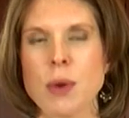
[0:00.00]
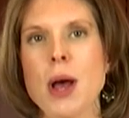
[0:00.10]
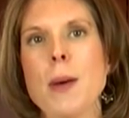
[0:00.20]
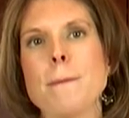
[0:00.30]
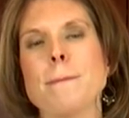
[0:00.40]

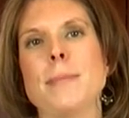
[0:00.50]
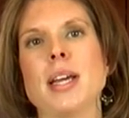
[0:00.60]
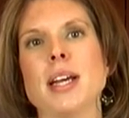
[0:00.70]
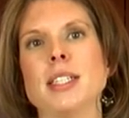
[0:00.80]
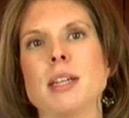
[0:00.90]
well,
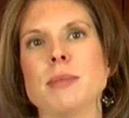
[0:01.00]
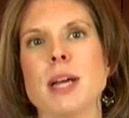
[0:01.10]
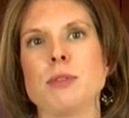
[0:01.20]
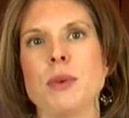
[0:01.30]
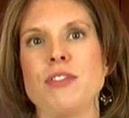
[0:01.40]
because
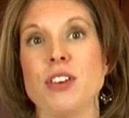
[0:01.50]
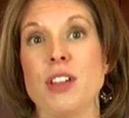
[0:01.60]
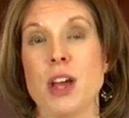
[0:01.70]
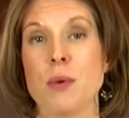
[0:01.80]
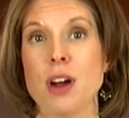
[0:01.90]
sometimes we feel
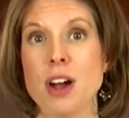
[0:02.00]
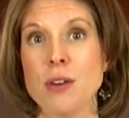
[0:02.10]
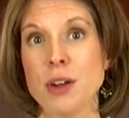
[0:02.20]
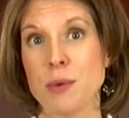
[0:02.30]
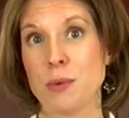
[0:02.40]
like we're
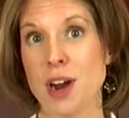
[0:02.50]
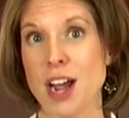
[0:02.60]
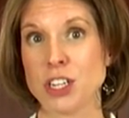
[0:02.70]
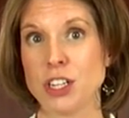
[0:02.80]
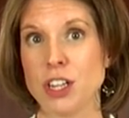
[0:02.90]
hungry when we're
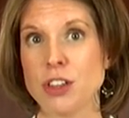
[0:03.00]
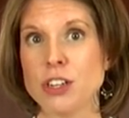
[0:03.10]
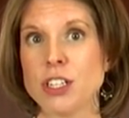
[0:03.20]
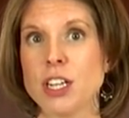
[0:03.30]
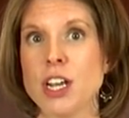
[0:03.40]
actually
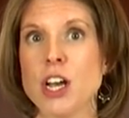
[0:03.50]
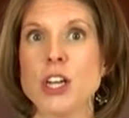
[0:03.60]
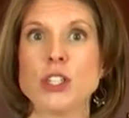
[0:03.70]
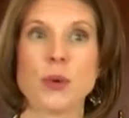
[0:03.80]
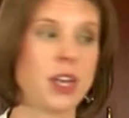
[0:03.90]
thirsty.
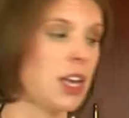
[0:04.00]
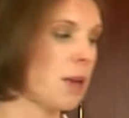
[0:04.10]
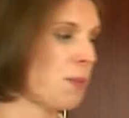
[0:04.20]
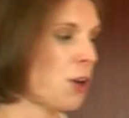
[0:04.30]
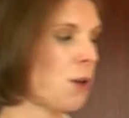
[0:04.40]
So
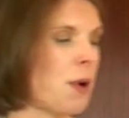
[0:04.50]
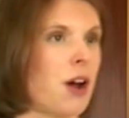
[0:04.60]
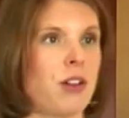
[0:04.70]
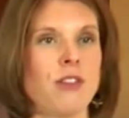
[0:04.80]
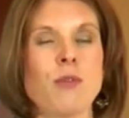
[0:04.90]
keep your
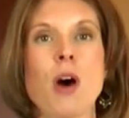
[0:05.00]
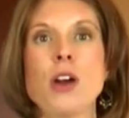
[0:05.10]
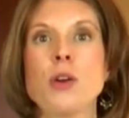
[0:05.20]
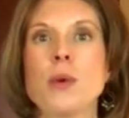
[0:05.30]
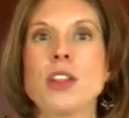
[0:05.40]
bottle of
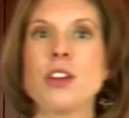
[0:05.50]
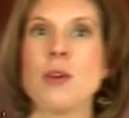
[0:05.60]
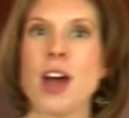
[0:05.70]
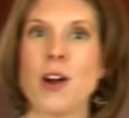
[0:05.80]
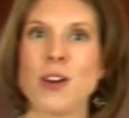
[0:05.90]
water with you
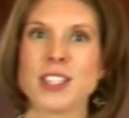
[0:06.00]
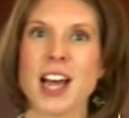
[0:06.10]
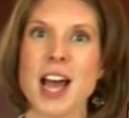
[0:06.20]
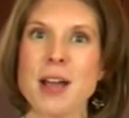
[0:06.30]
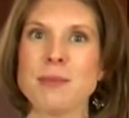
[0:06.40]
at all
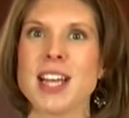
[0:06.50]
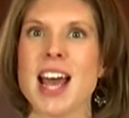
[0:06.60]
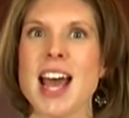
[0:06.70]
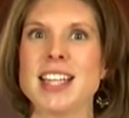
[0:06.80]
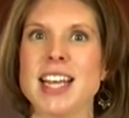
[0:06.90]
times
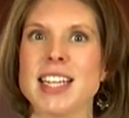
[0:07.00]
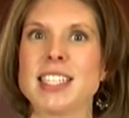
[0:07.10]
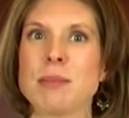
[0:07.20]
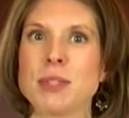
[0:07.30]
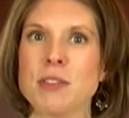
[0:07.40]
and take
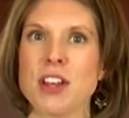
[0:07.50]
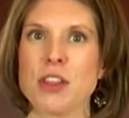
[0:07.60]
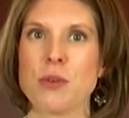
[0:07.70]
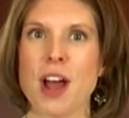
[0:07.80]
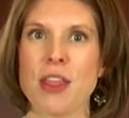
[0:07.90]
sips of it
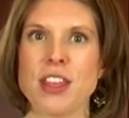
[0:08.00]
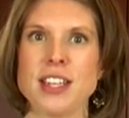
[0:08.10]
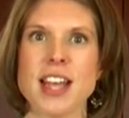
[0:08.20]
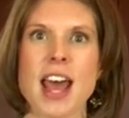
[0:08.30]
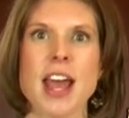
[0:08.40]
throughout the
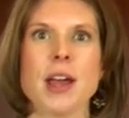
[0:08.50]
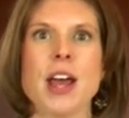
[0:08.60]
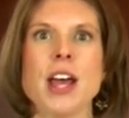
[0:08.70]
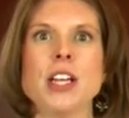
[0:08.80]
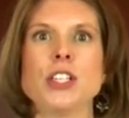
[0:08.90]
day
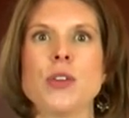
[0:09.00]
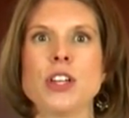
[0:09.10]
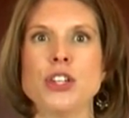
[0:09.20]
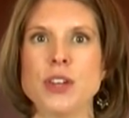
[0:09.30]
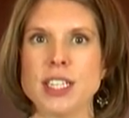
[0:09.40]
so
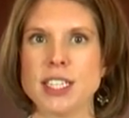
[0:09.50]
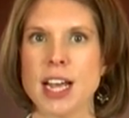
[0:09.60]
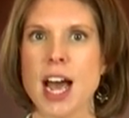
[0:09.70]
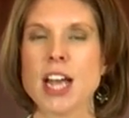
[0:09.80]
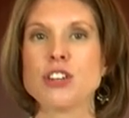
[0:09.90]
that you can stay
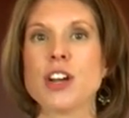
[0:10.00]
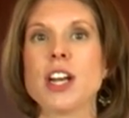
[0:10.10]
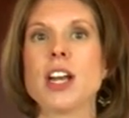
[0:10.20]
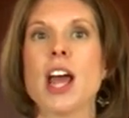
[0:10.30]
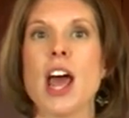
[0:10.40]

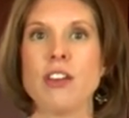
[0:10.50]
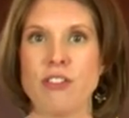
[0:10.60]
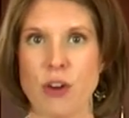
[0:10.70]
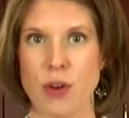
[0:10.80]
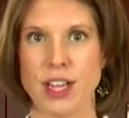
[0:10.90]
hydrated and
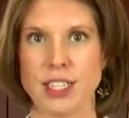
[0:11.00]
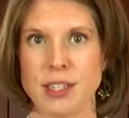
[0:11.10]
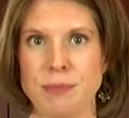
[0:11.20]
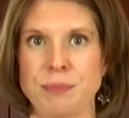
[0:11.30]
focused.